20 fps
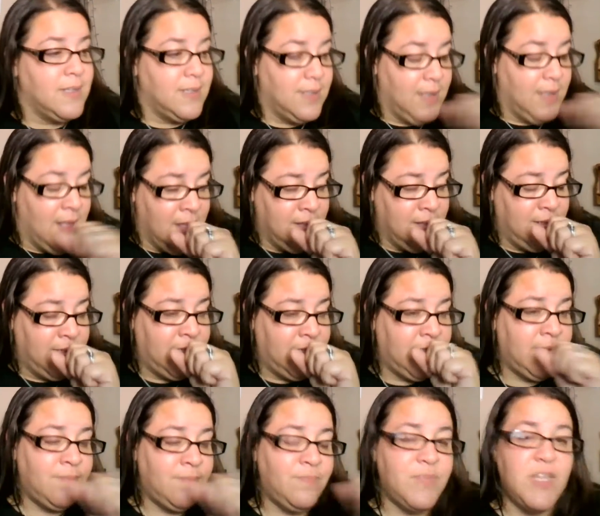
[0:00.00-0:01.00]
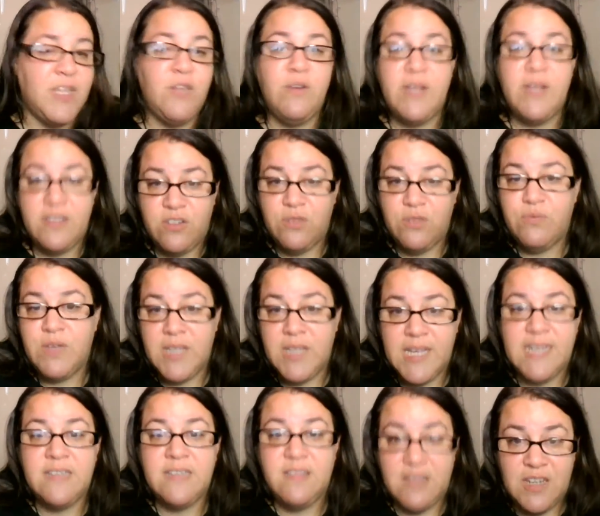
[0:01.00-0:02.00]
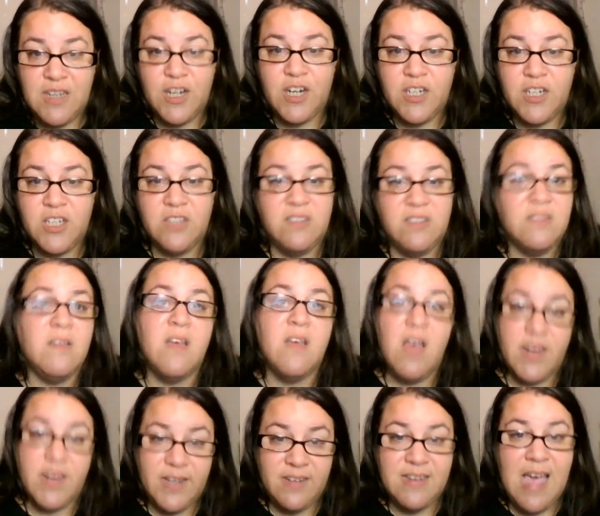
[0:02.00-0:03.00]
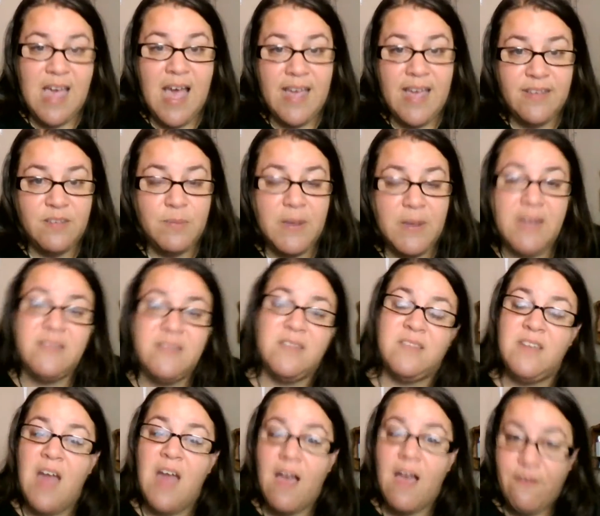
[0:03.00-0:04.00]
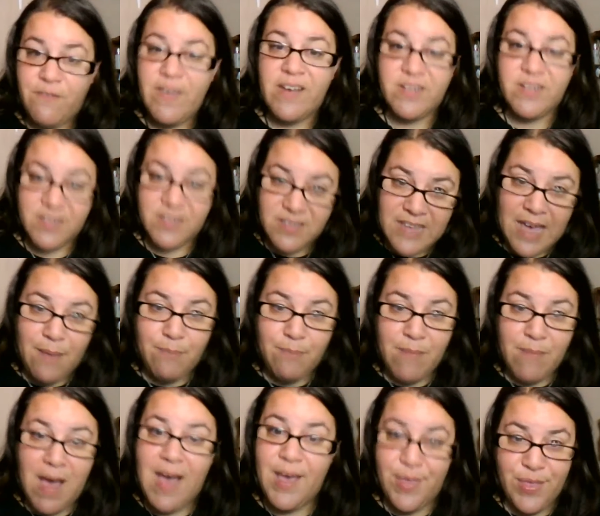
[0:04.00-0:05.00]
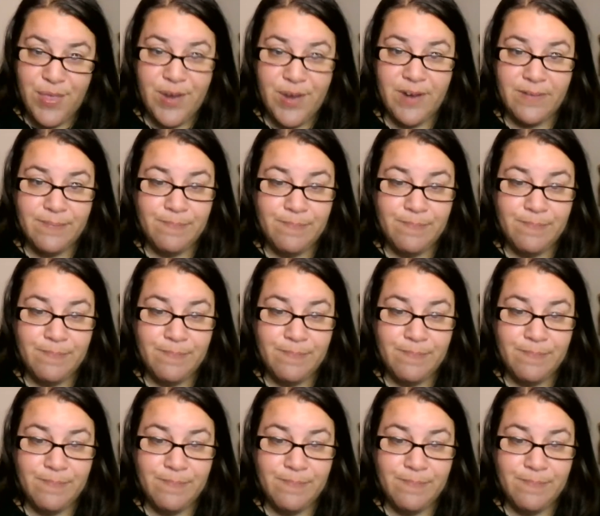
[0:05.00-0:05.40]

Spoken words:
then you need to really consider just cutting ties, because it's not fair to them either.